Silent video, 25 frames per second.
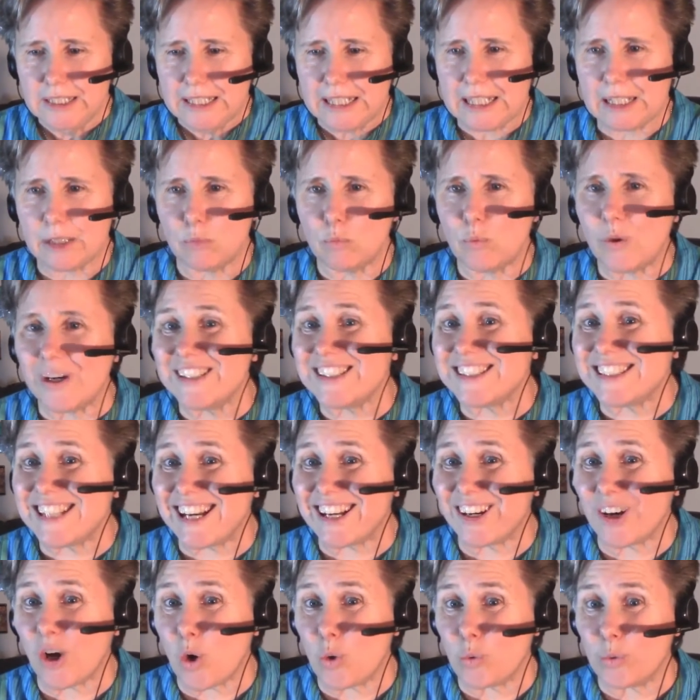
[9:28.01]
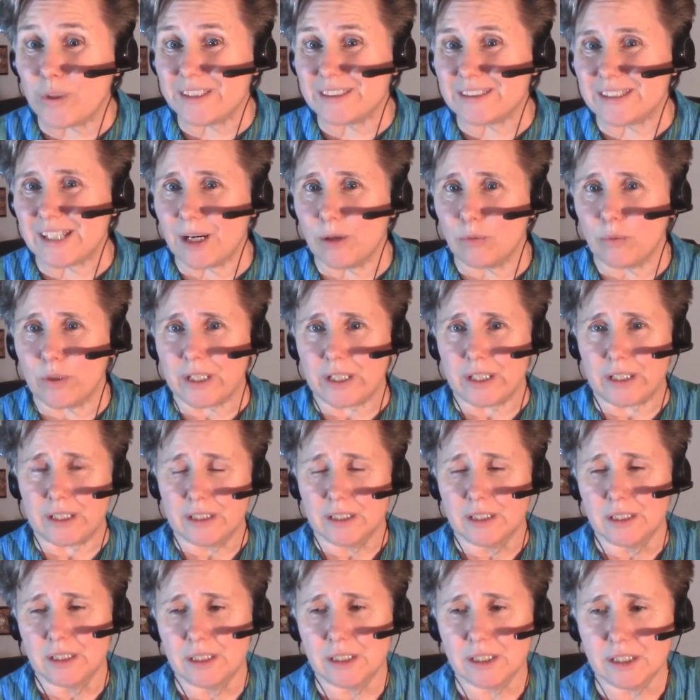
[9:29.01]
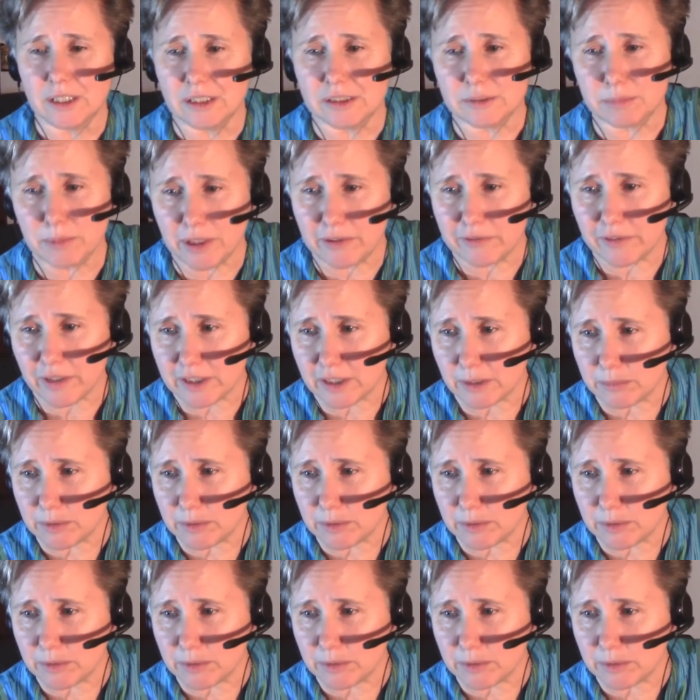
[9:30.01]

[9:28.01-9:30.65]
It was not always that way. As a matter of fact,